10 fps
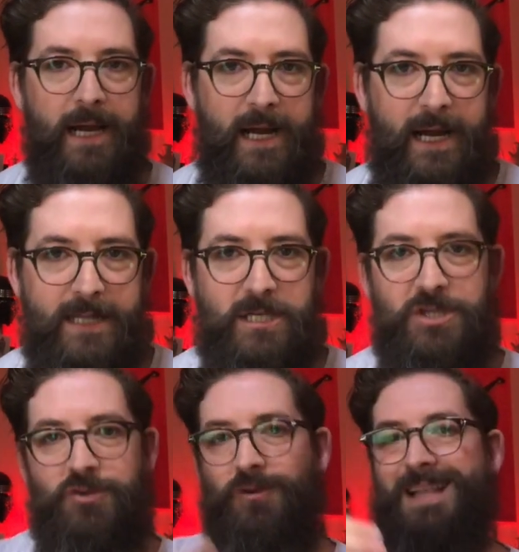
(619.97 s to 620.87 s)
to
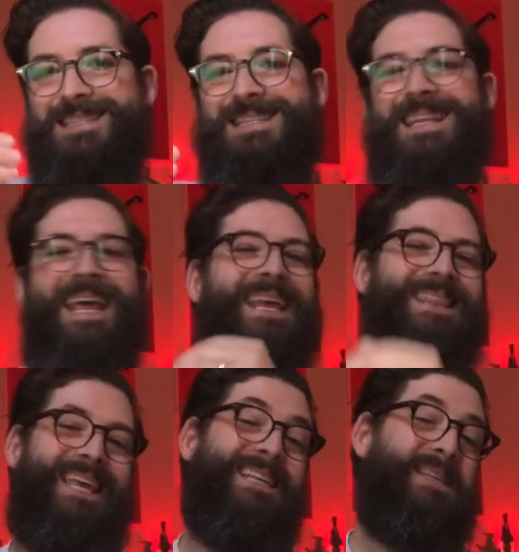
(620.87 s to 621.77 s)

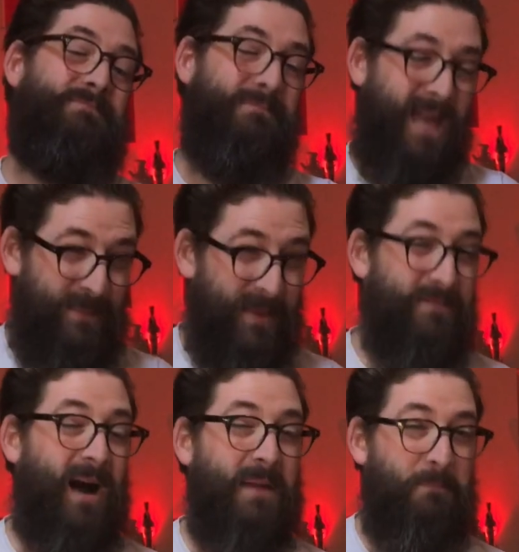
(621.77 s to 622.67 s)
translate things that maybe
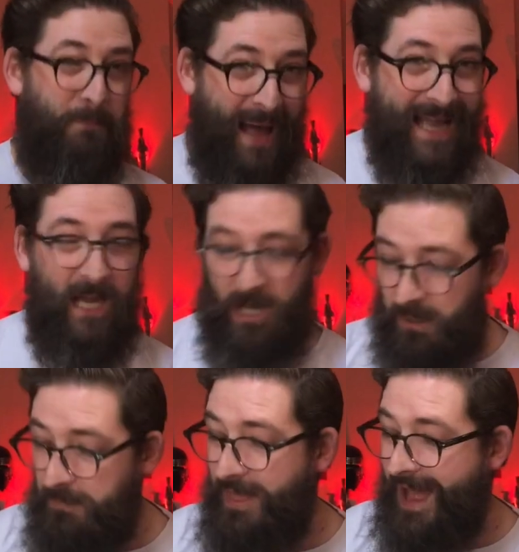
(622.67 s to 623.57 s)
might back
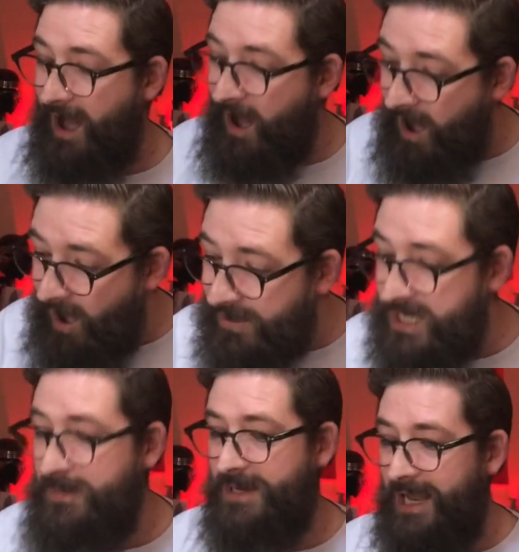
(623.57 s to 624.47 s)
up their
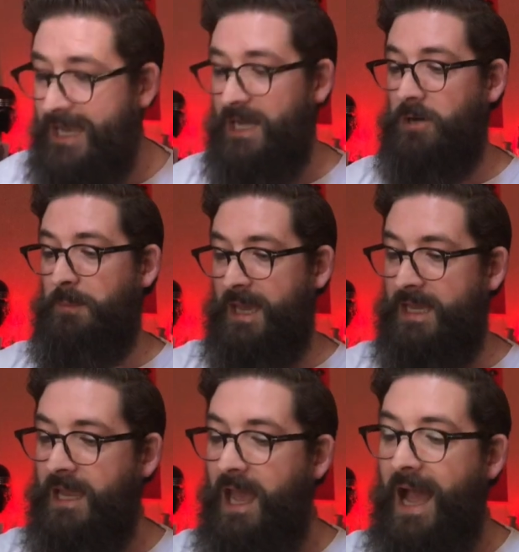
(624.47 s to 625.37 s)
argument a little bit.